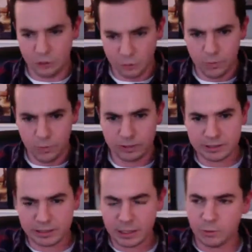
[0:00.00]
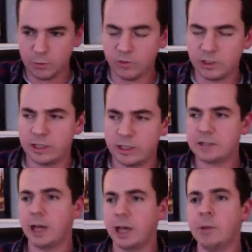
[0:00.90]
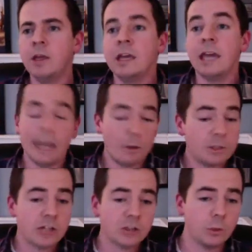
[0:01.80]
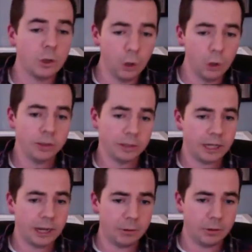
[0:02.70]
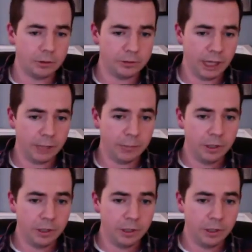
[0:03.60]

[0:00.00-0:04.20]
moving at this time, you're moving at that time. And I was actually the one holding the camera the whole time